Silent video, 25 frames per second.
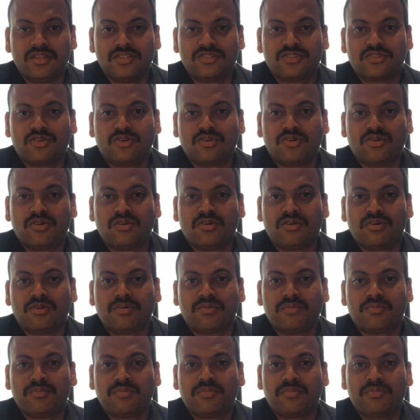
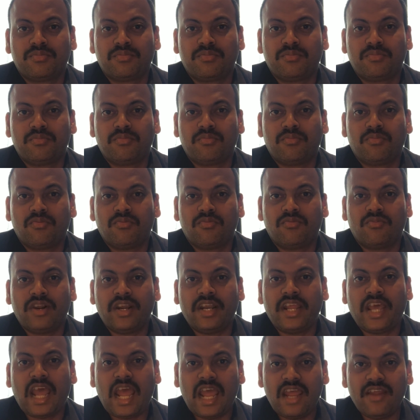So
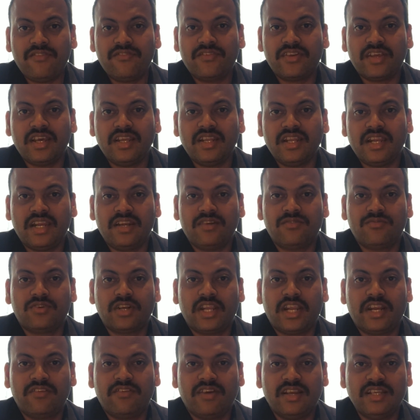what I have done and
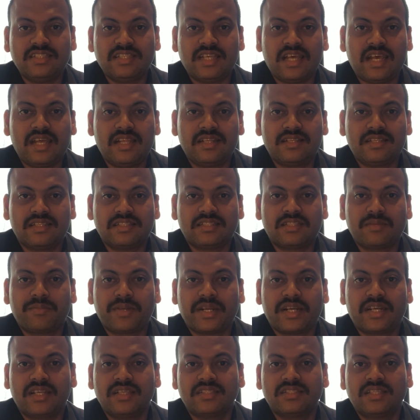would advise that as a
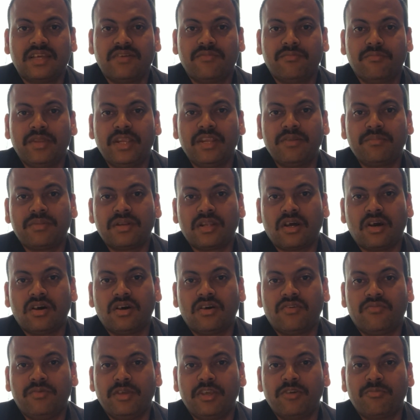practice, I've made
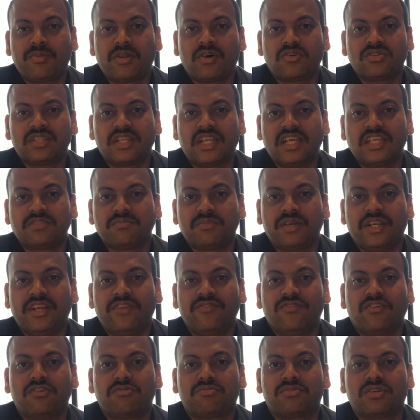web browser as my
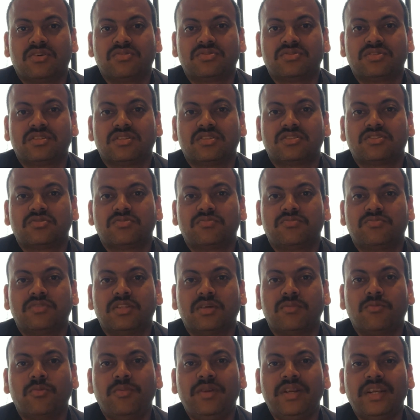default browser. So
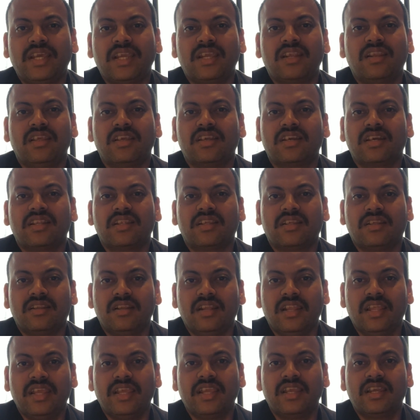the moment I click on a
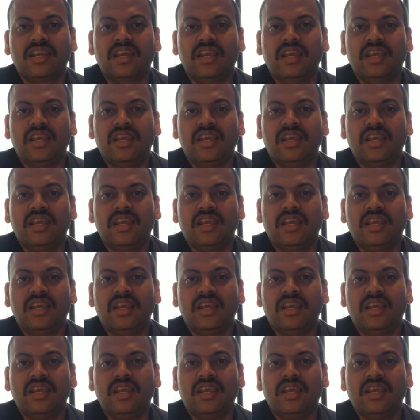link